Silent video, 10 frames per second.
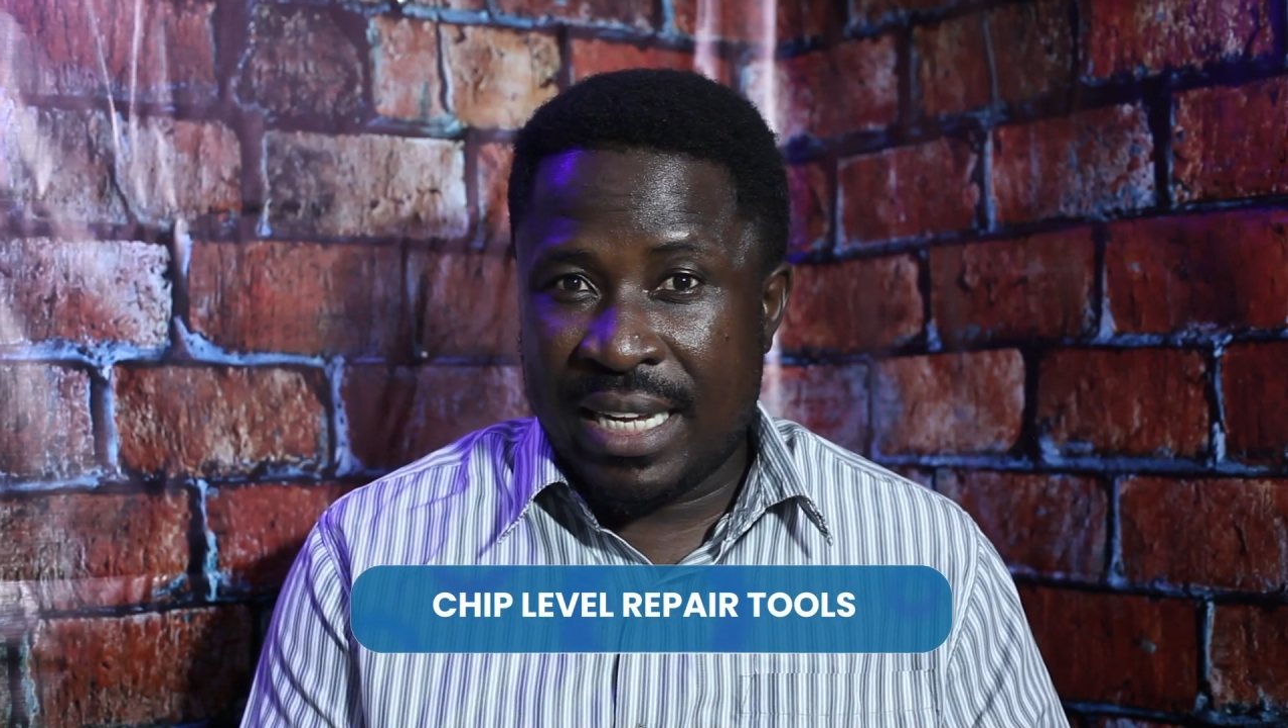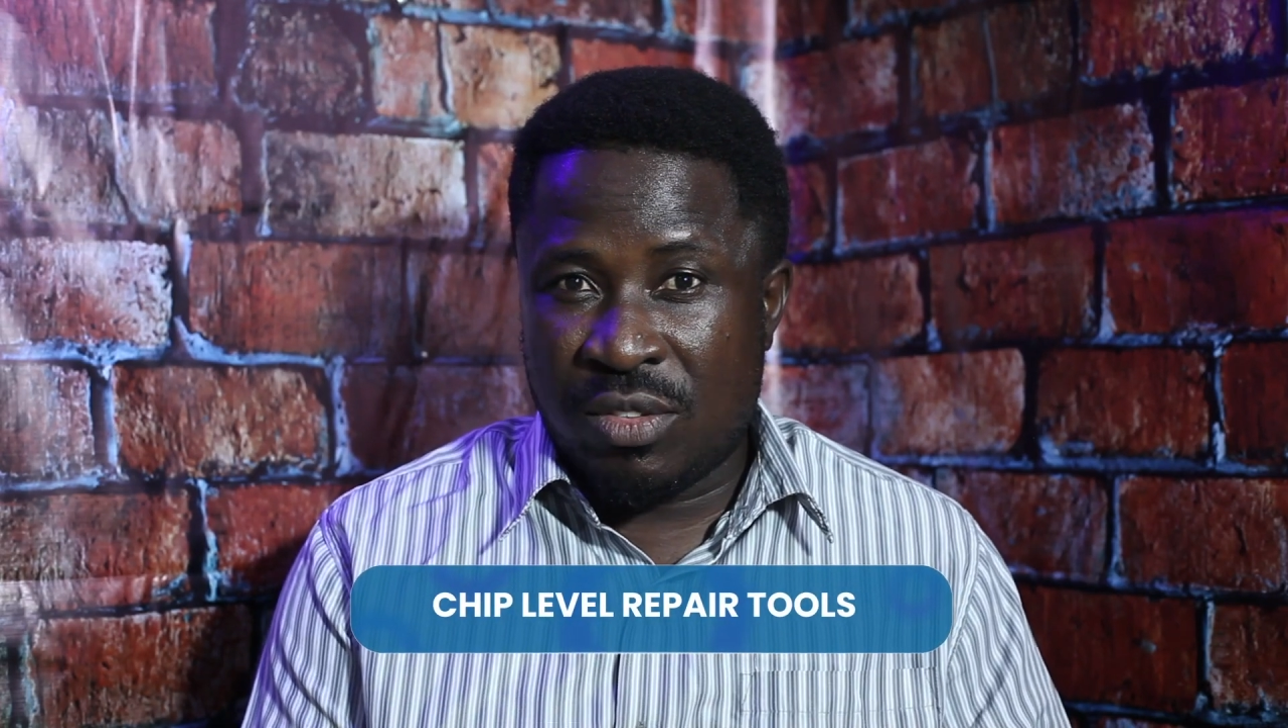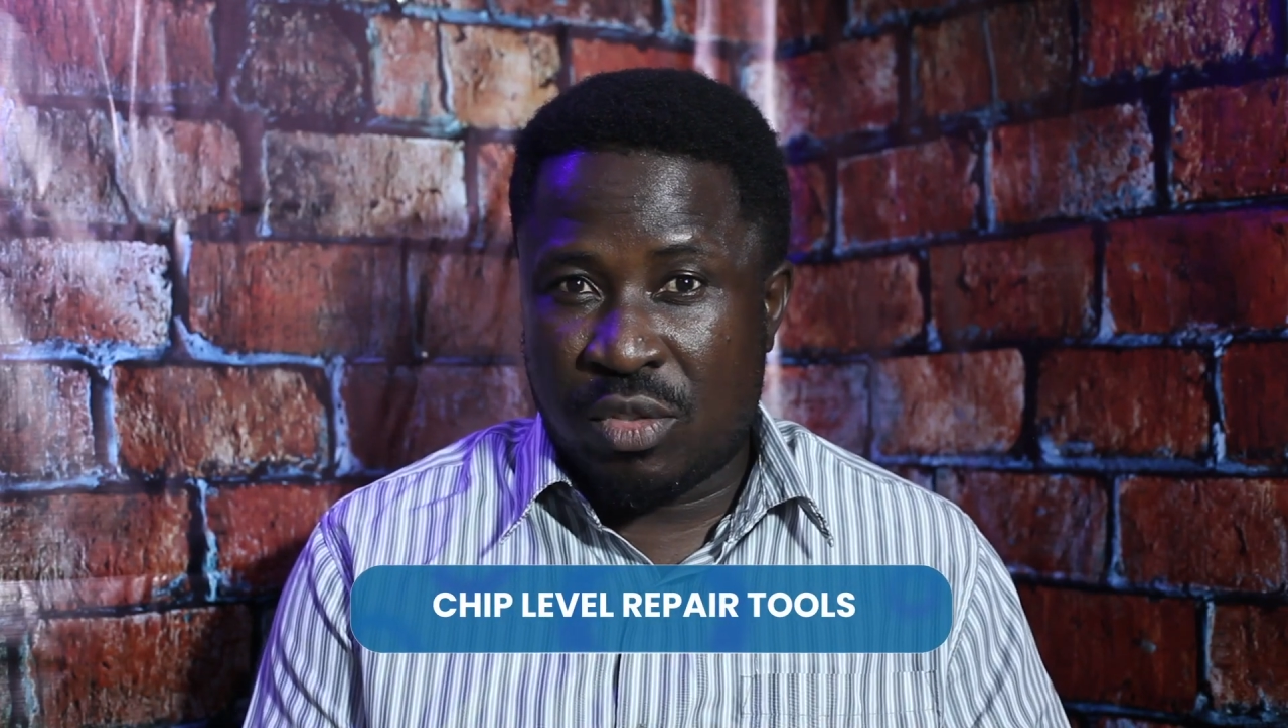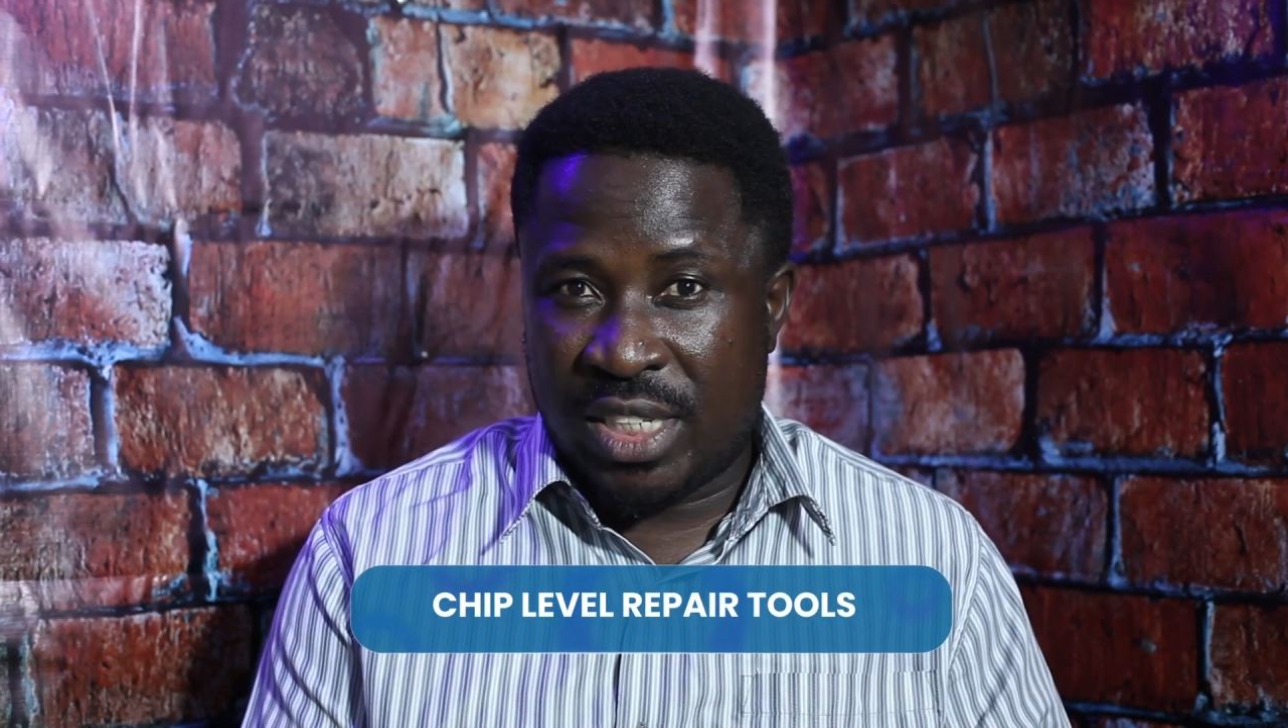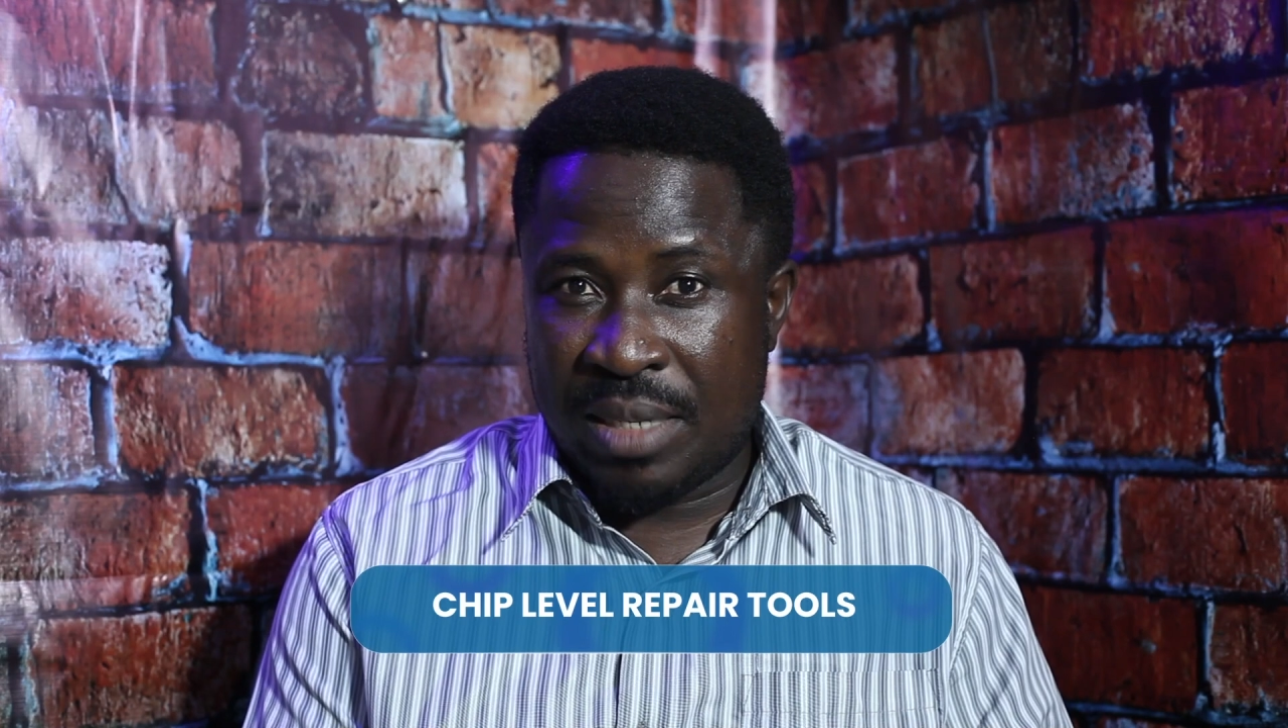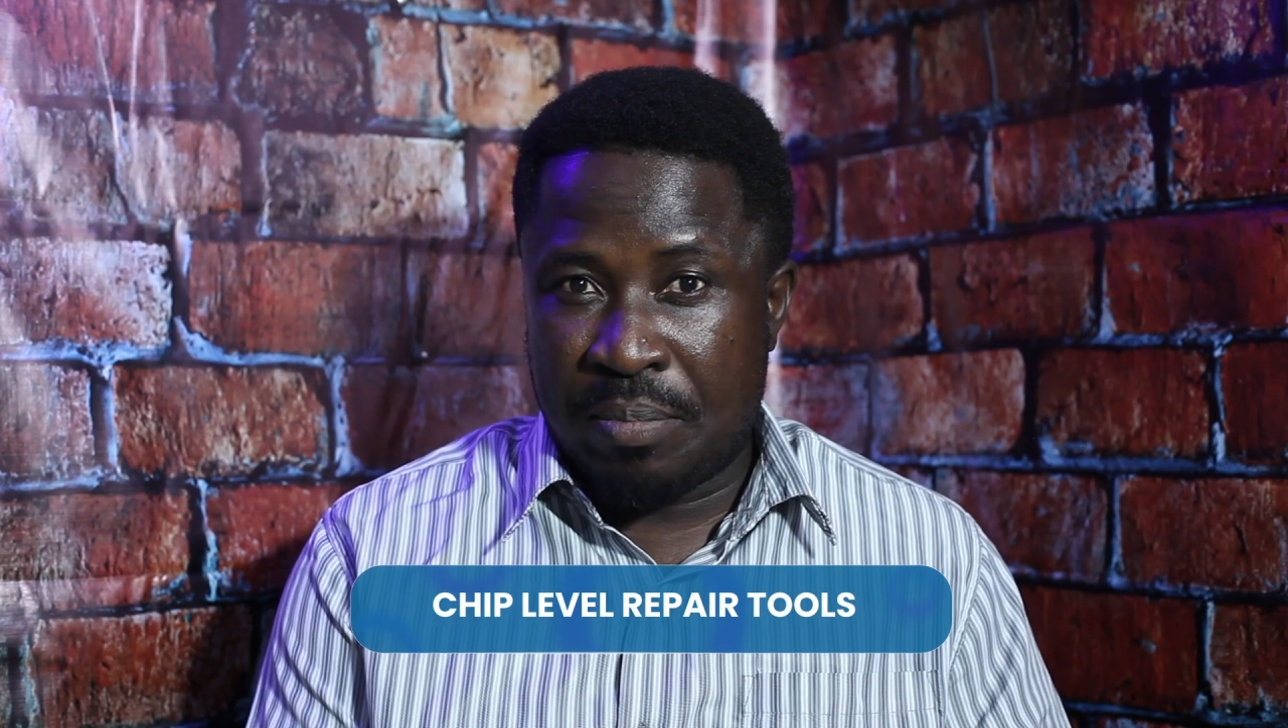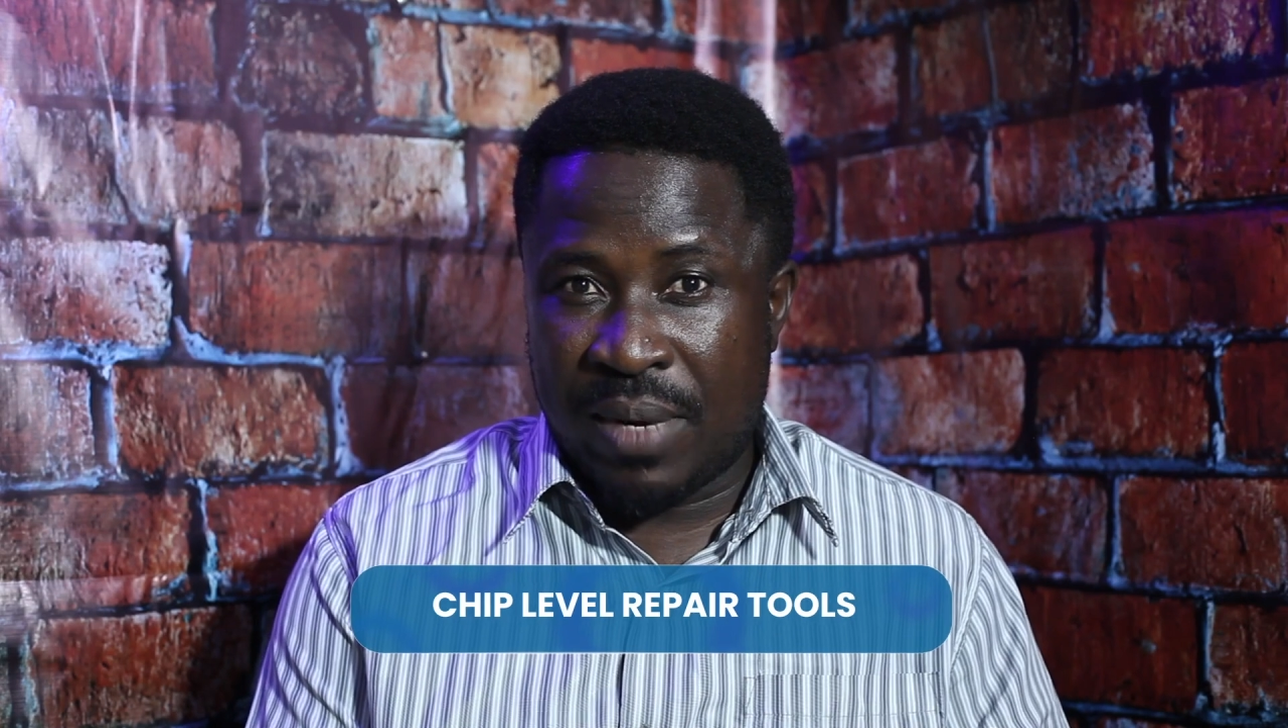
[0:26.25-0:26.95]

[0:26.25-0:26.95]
into chip